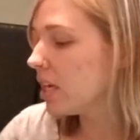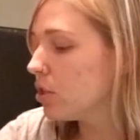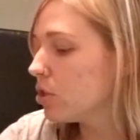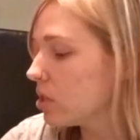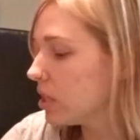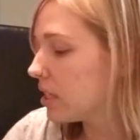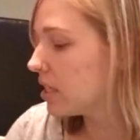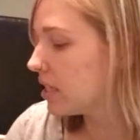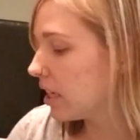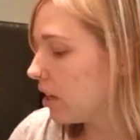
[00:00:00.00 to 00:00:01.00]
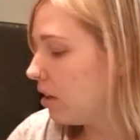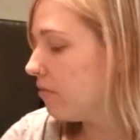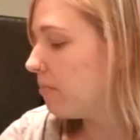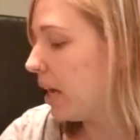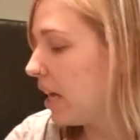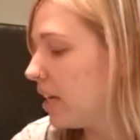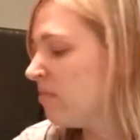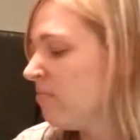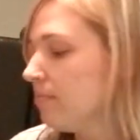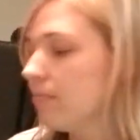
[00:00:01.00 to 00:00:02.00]
I usually stick all of my
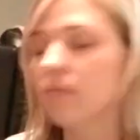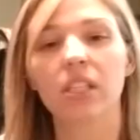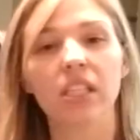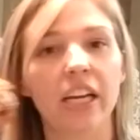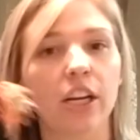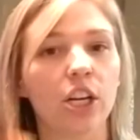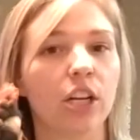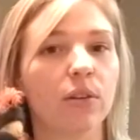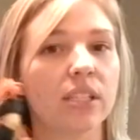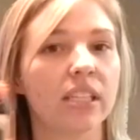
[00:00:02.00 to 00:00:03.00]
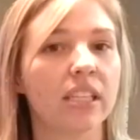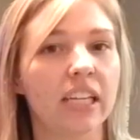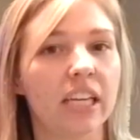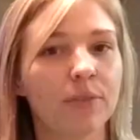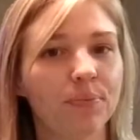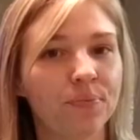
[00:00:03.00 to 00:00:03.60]
scarecrows in here.